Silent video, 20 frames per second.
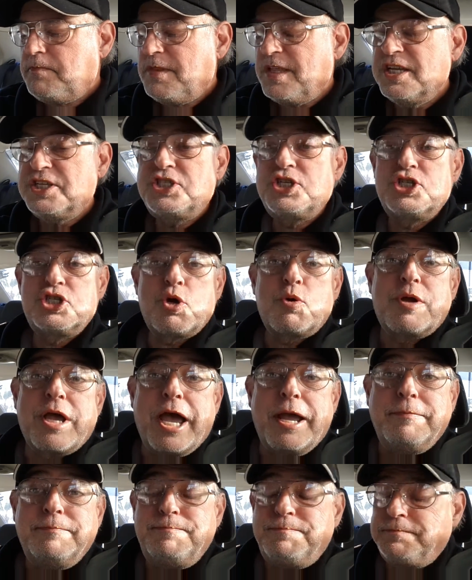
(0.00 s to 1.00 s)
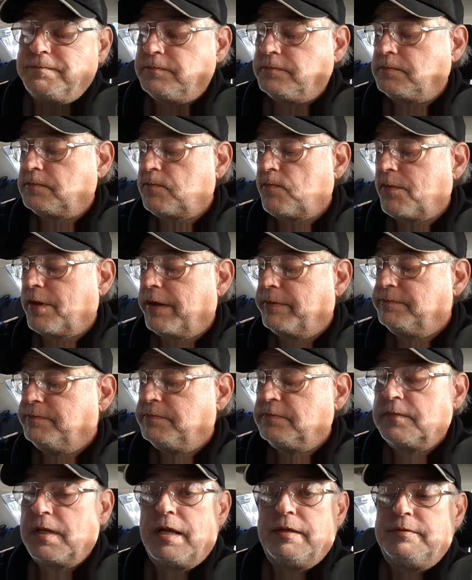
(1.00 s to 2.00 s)
This is okay
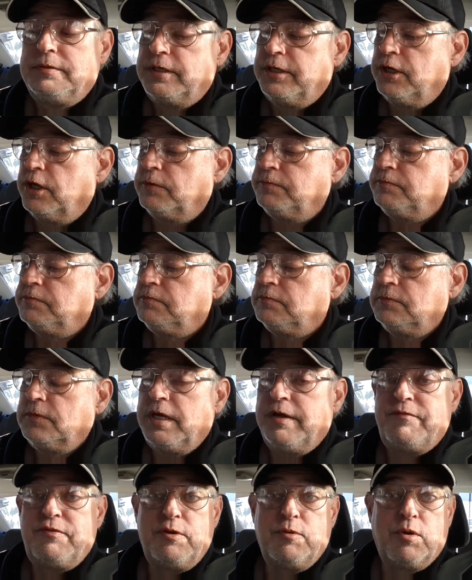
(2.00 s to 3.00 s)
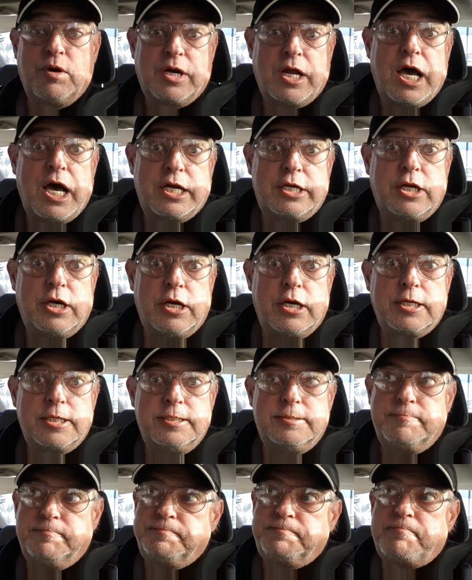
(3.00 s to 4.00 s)
you know, if you want a hot dog
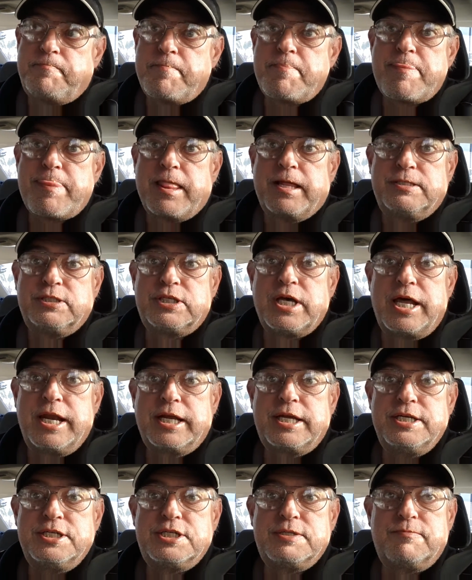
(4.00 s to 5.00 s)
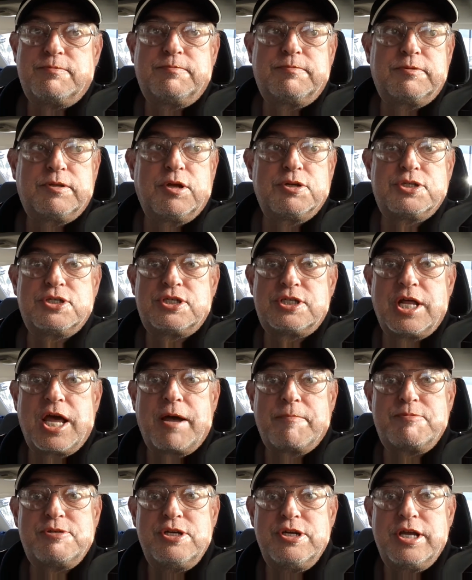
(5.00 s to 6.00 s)
and Sonic is the closest
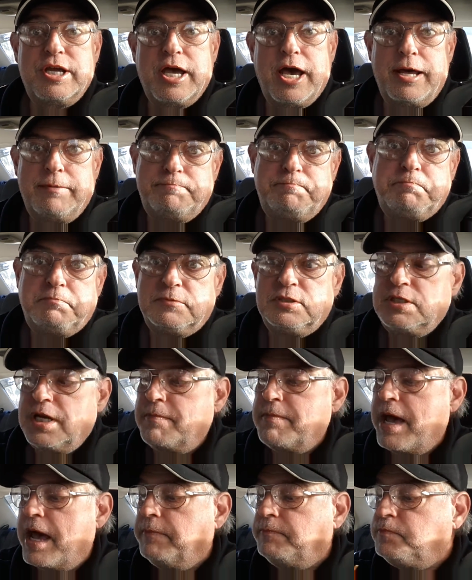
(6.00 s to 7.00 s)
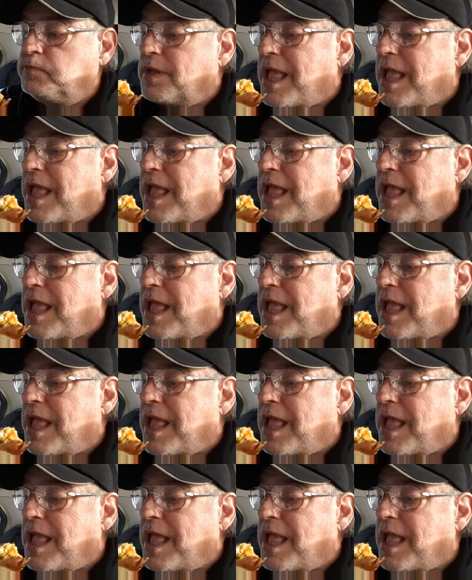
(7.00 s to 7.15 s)
option you got, it's not bad.